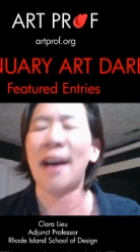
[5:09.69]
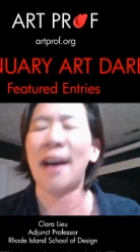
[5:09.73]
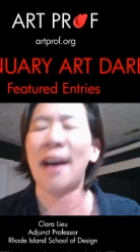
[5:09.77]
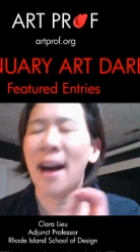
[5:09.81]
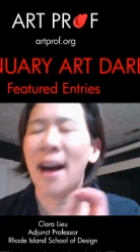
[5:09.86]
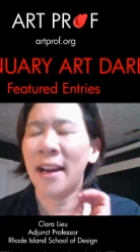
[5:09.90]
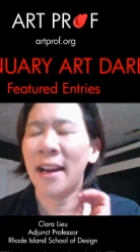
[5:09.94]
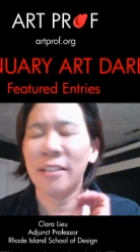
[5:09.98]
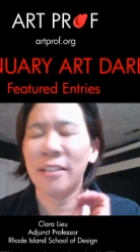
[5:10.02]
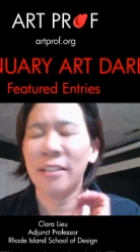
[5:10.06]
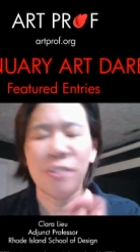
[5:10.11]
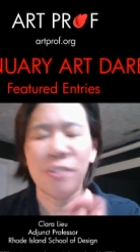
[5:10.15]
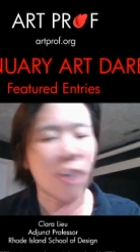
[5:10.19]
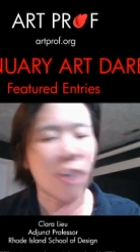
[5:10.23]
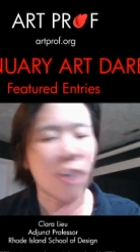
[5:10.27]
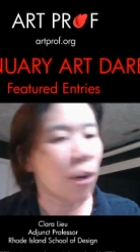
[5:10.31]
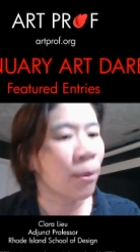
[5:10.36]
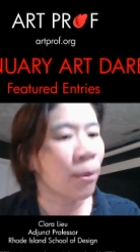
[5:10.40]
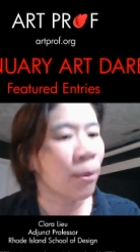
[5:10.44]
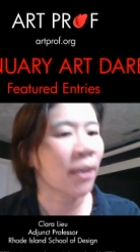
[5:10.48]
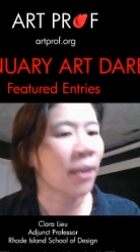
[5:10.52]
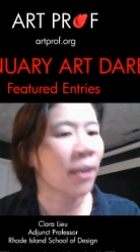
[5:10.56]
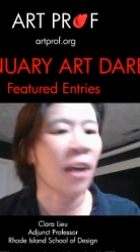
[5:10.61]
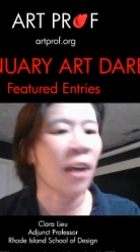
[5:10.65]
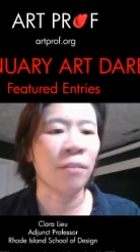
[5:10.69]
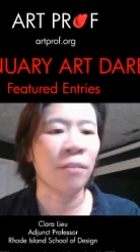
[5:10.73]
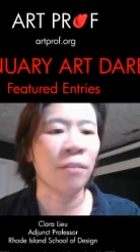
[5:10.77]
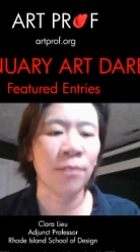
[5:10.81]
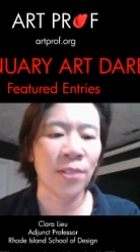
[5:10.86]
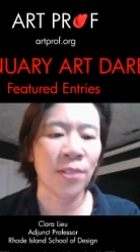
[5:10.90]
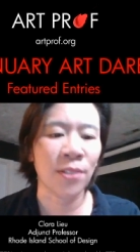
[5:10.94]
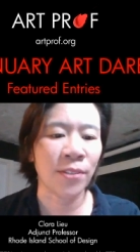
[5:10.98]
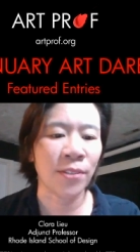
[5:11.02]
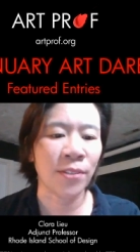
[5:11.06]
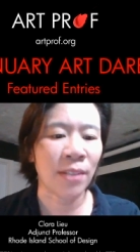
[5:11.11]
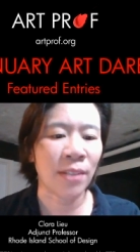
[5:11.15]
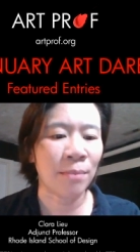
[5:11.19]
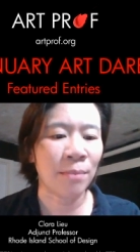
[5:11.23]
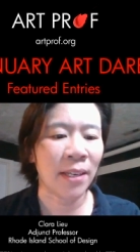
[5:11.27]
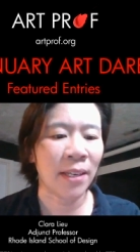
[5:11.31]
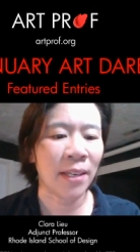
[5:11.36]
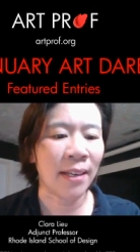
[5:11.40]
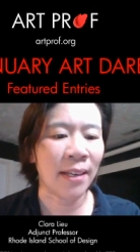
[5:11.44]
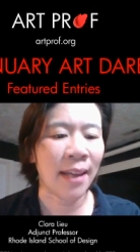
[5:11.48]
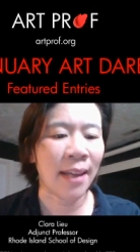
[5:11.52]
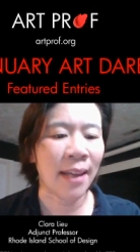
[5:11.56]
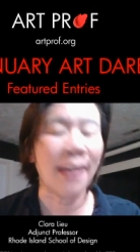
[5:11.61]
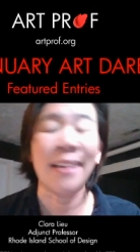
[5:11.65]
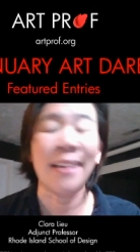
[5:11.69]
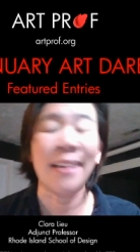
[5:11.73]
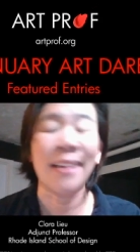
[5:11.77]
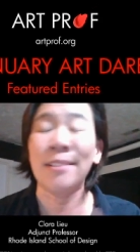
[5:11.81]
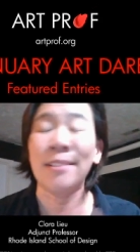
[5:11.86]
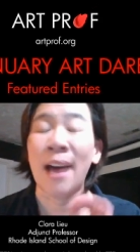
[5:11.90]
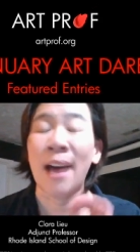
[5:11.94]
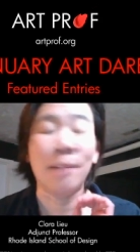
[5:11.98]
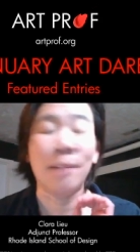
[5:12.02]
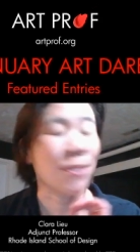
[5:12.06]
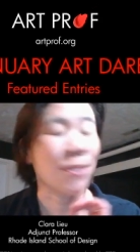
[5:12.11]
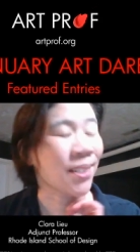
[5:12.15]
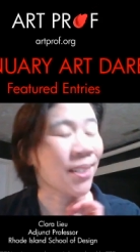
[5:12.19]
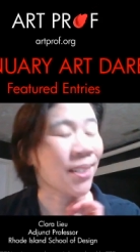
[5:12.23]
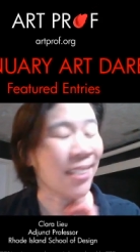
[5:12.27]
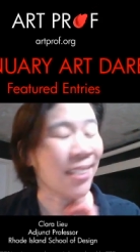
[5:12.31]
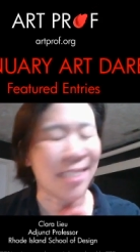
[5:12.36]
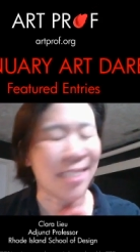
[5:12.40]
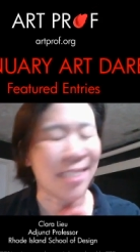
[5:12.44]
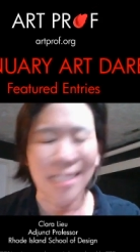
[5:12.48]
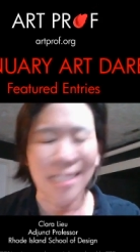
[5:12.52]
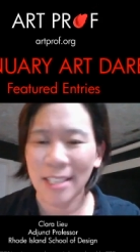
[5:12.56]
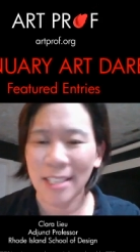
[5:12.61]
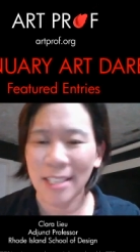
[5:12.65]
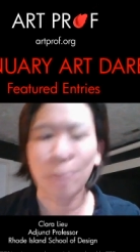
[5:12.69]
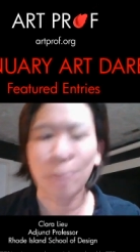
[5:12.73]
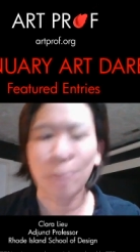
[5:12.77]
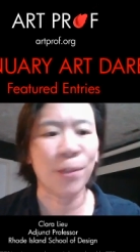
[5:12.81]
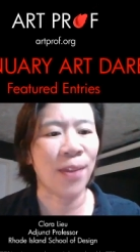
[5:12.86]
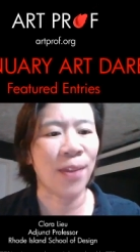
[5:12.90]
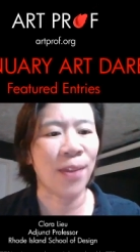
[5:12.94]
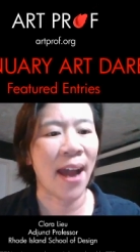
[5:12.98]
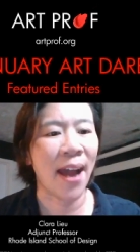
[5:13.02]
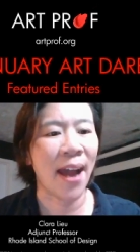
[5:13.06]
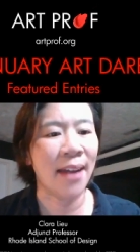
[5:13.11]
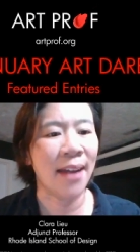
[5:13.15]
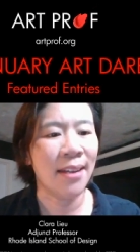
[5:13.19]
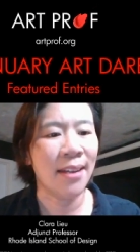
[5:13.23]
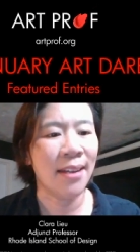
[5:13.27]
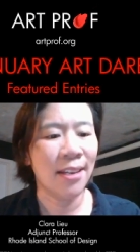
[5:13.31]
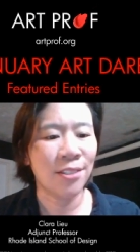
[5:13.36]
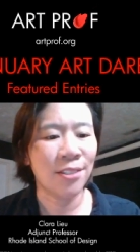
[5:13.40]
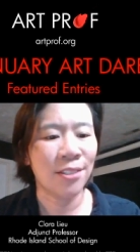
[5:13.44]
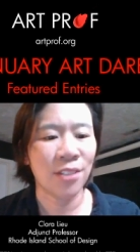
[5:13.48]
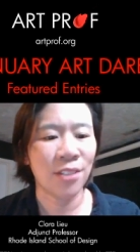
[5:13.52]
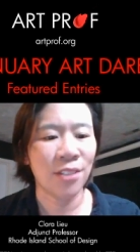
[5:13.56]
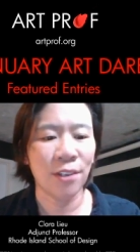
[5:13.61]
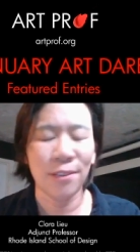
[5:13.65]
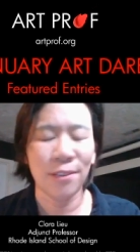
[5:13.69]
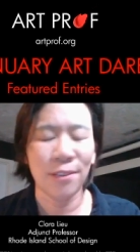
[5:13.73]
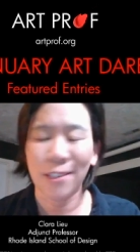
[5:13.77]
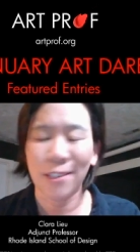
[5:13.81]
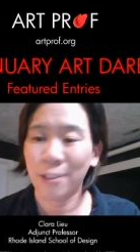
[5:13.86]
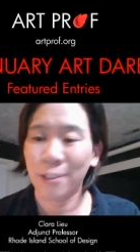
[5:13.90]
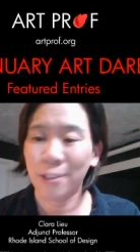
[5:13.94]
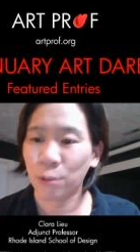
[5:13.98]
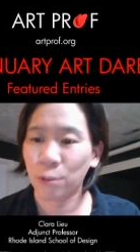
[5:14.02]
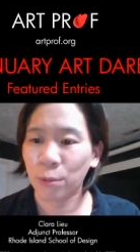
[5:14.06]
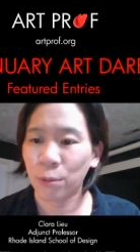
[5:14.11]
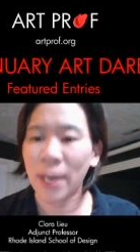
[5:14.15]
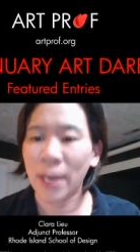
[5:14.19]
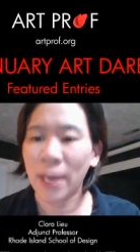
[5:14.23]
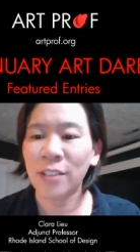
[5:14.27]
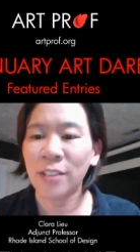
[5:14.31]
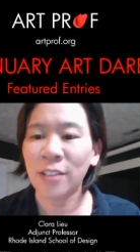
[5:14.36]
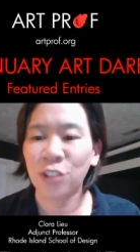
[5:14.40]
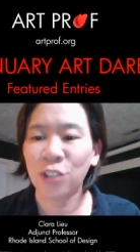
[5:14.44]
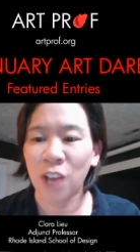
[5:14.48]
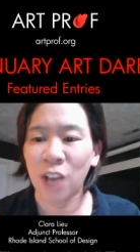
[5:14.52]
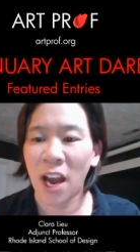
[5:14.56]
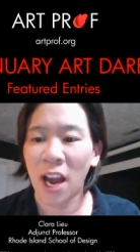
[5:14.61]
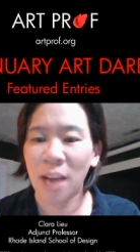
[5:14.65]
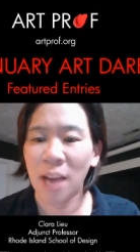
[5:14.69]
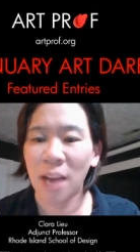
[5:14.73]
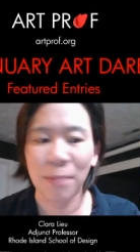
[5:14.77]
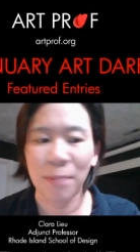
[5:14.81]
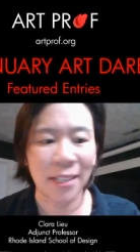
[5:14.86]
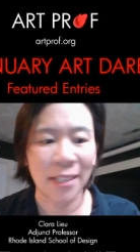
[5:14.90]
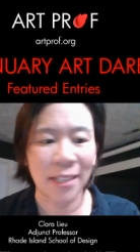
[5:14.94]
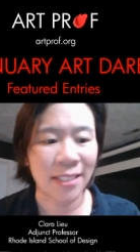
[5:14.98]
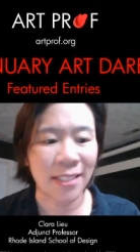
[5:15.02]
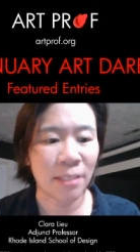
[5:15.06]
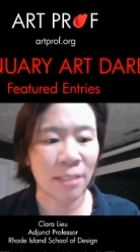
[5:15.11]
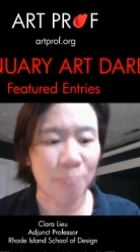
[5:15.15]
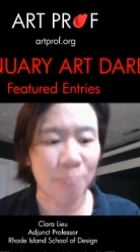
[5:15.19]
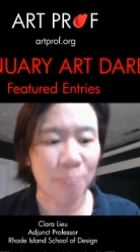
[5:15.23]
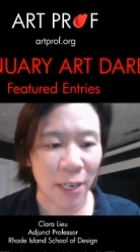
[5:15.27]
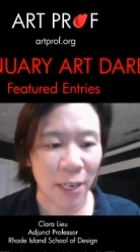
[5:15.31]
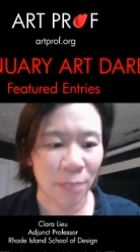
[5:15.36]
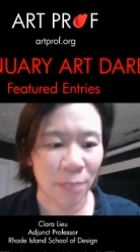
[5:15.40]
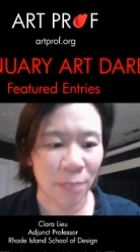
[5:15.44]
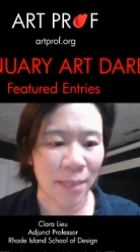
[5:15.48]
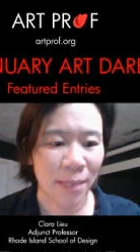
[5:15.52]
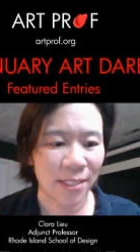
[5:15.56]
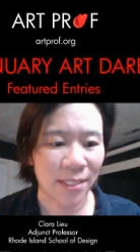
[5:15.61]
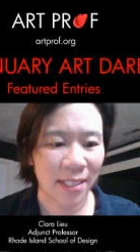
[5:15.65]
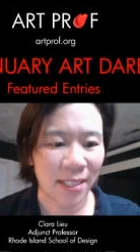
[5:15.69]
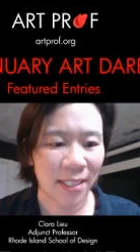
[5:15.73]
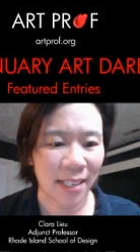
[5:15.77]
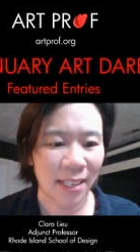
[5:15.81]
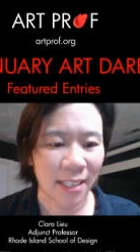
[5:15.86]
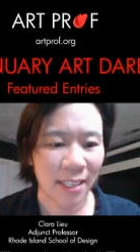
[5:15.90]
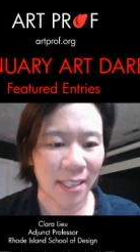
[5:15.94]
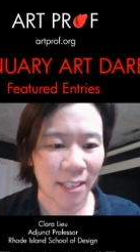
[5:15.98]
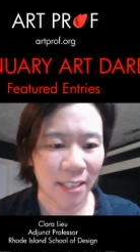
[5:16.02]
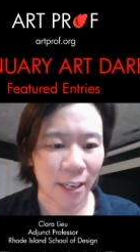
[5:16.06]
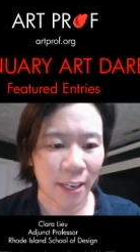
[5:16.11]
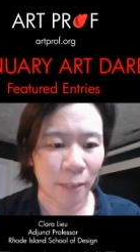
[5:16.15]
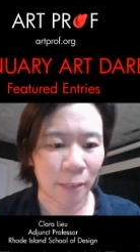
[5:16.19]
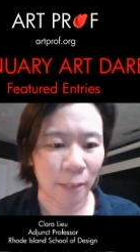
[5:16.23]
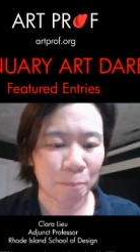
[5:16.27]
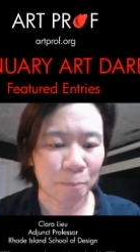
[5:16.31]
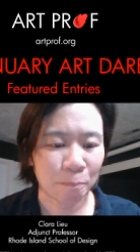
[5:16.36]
I know what kind of results I'm going to get, and I'm just going to stick with that. So, great job experimenting in here.